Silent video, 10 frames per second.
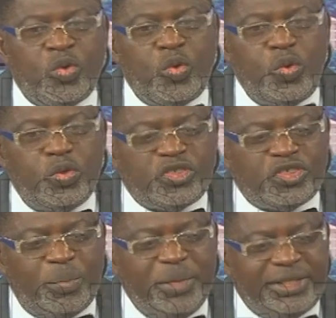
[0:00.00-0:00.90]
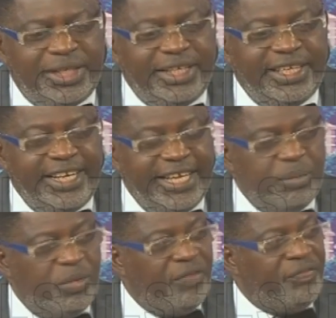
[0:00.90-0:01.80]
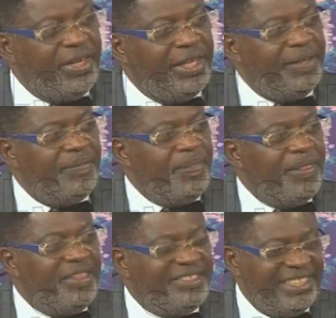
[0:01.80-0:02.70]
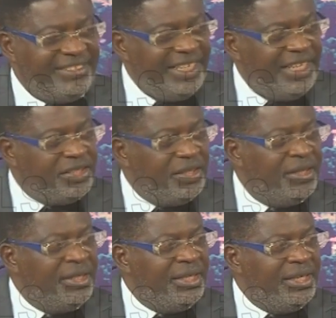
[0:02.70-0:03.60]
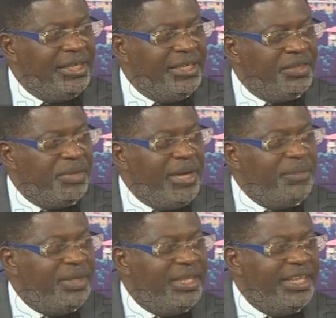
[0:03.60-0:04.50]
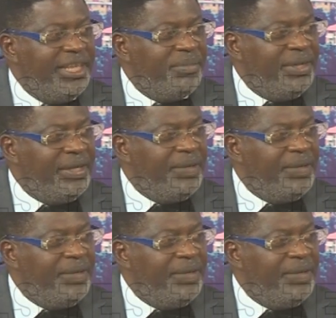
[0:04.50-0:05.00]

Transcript: who submitted the name of um, this the senator? Uh, remind me the name.